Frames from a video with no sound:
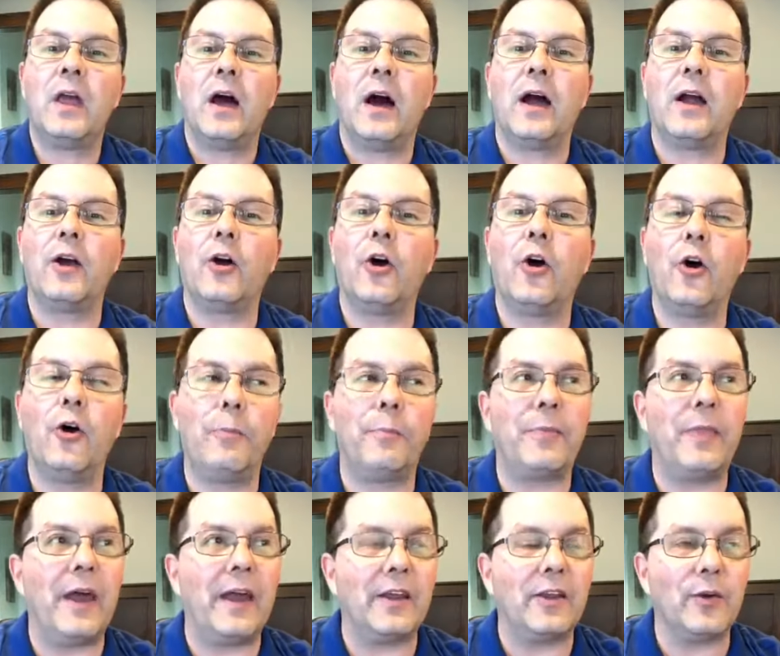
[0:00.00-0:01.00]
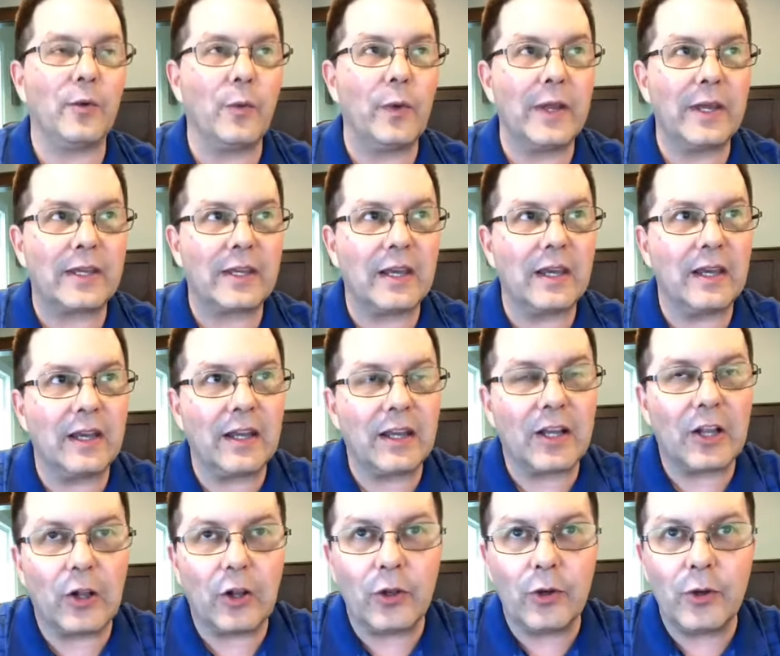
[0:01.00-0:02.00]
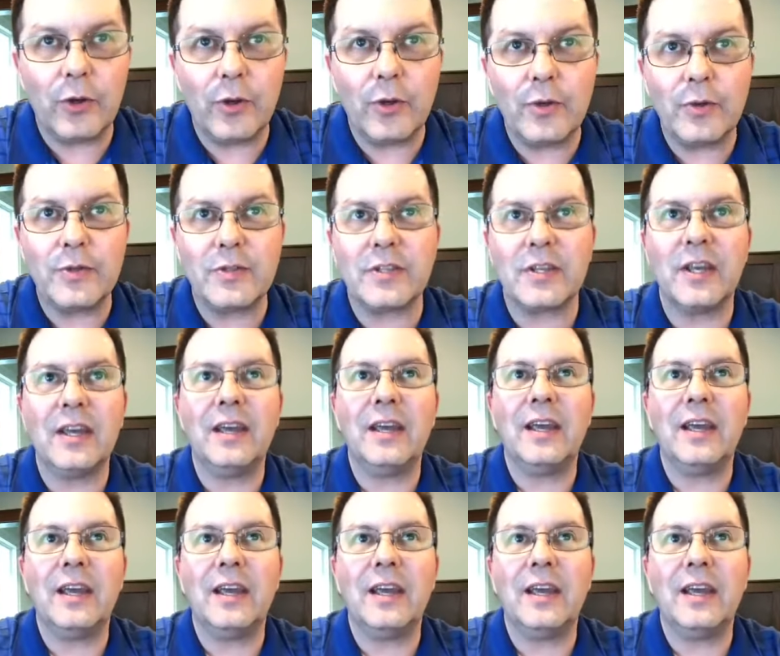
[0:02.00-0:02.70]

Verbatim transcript: I hope that your weekend includes